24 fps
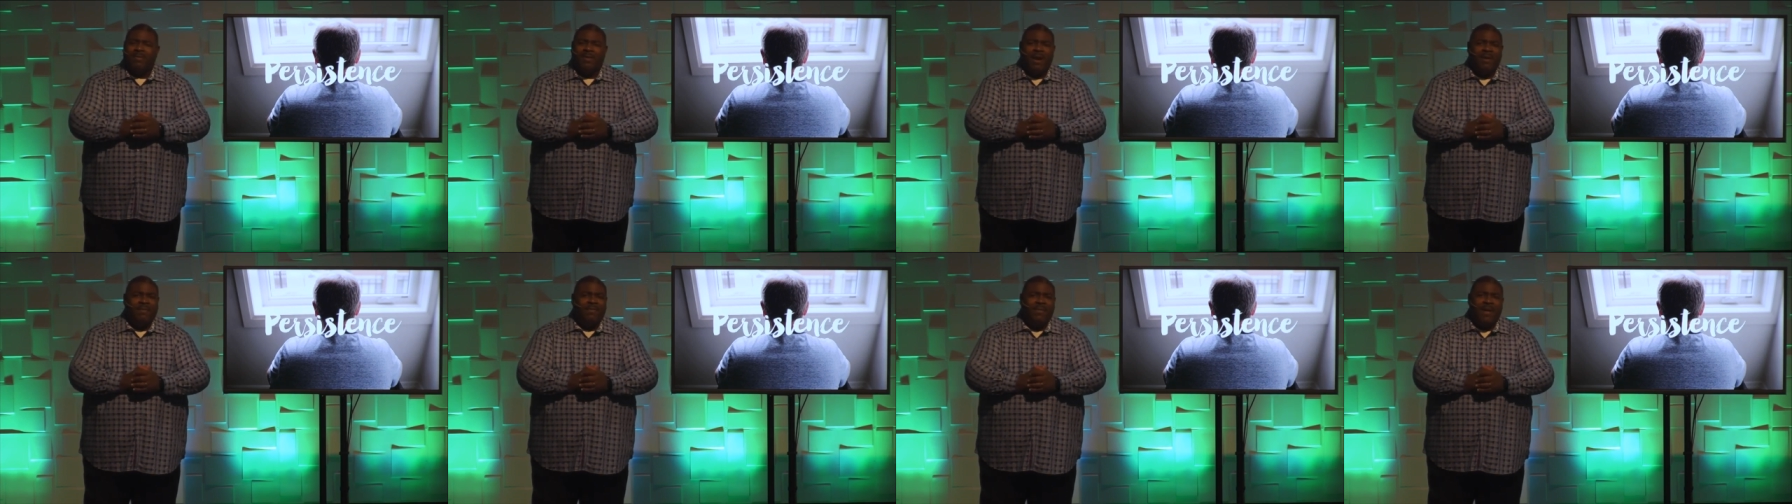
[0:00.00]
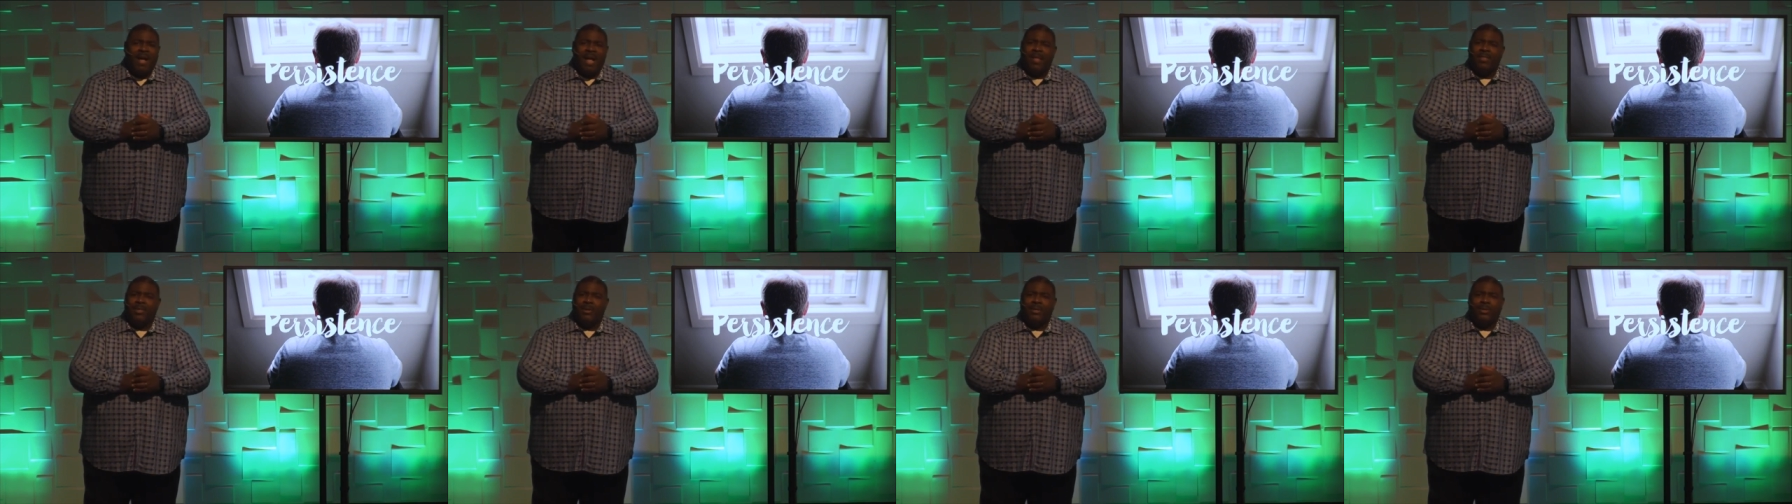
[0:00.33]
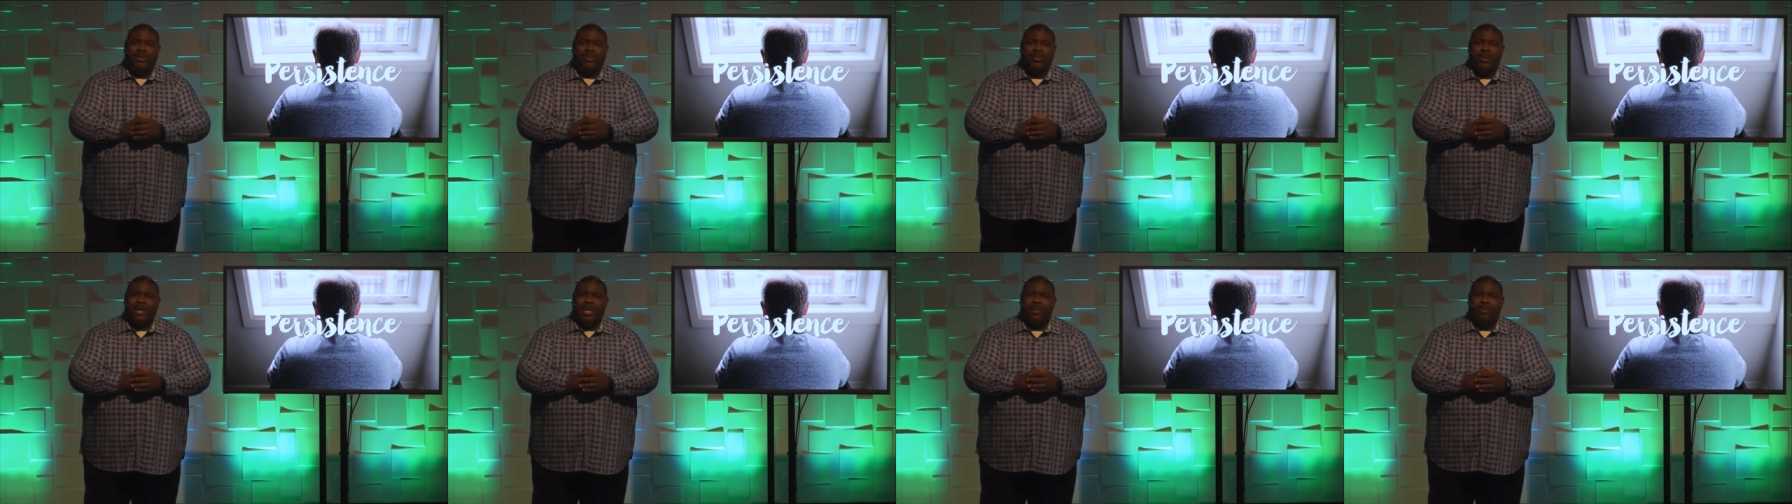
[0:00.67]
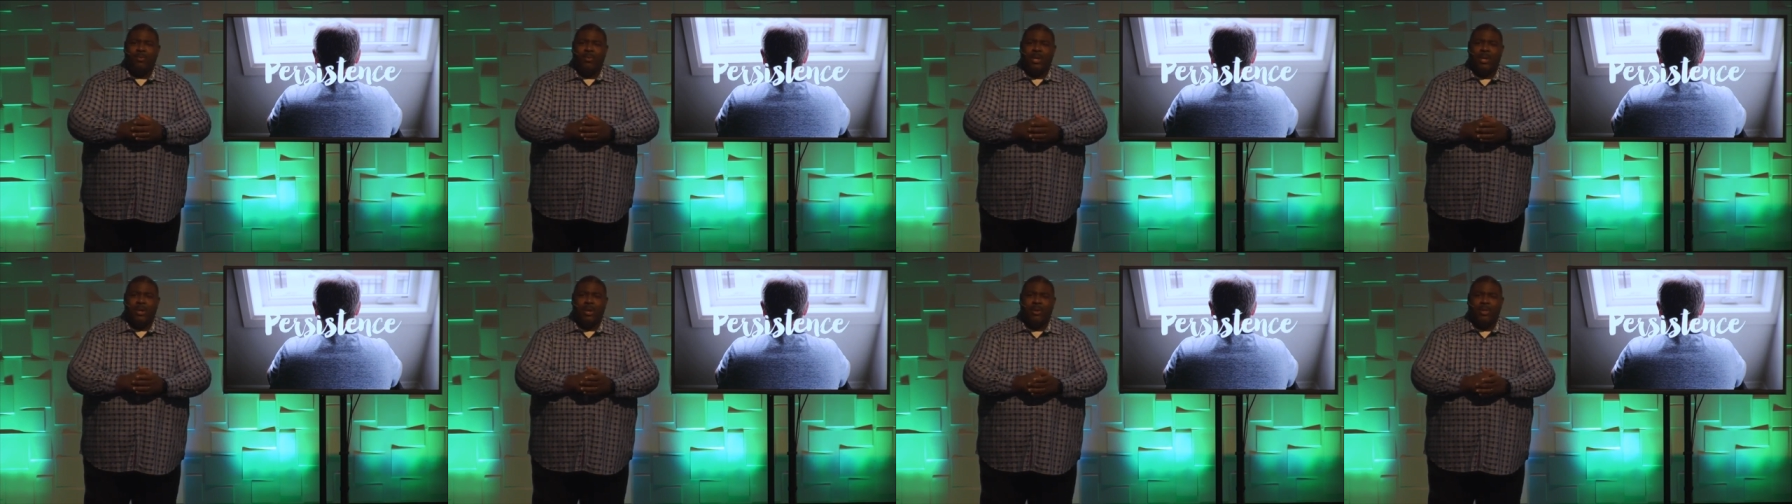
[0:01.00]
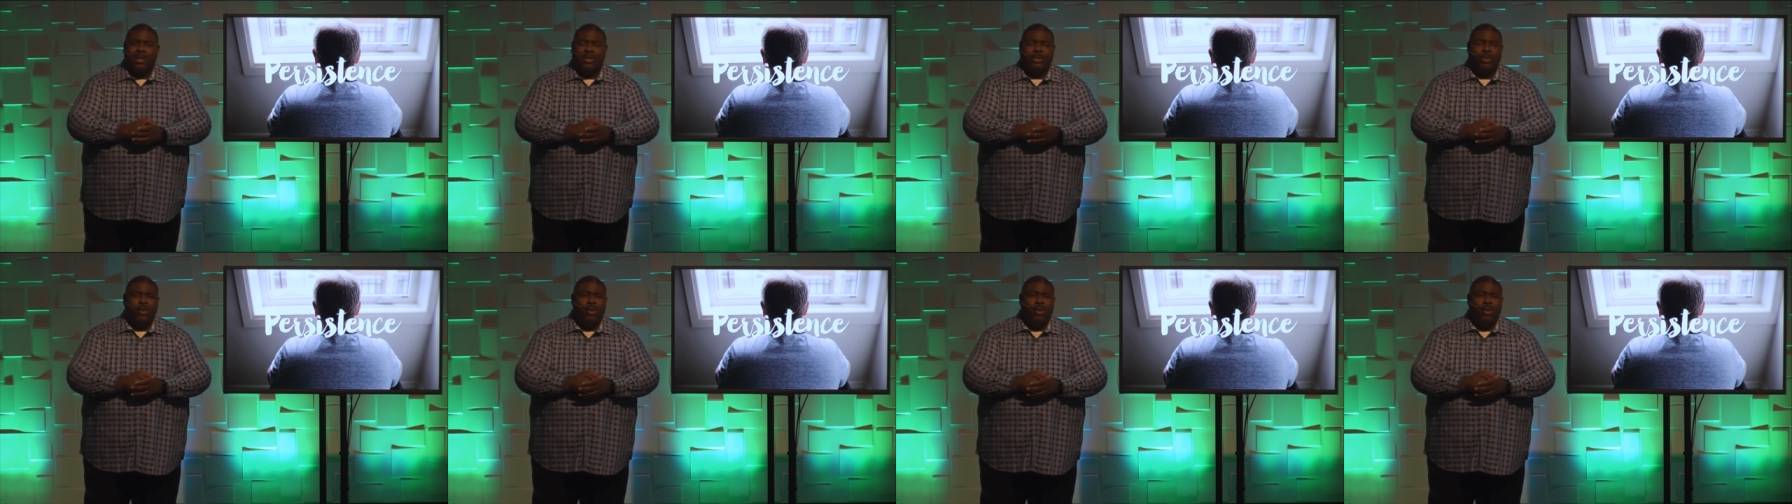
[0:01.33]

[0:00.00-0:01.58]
our fathers. We, we know there's no